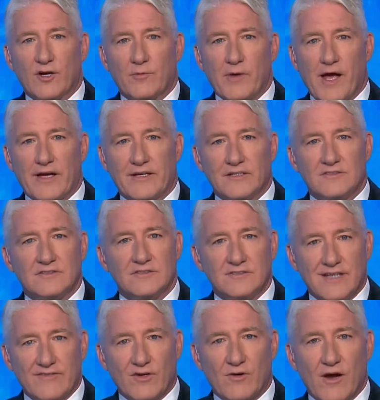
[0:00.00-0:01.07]
care package?
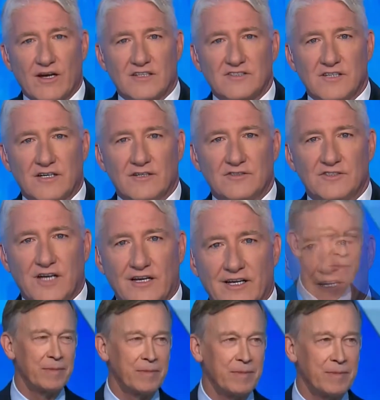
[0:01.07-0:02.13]
Democratic Senator John
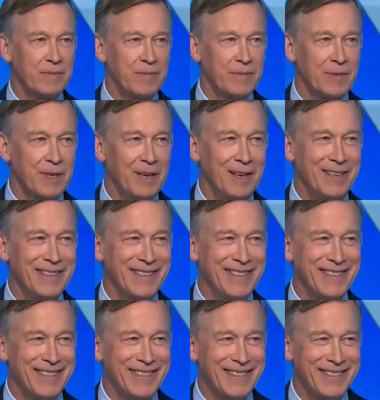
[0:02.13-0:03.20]
Hickenlooper of Colorado
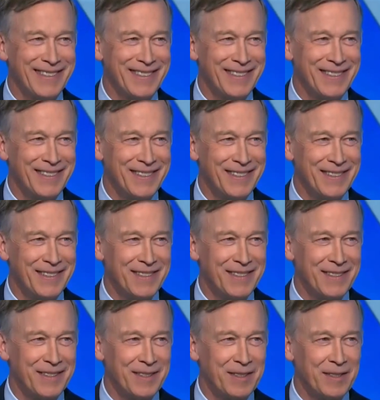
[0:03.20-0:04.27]
is here with
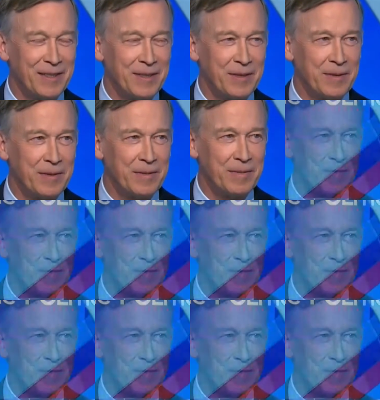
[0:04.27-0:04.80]
us. If you believe your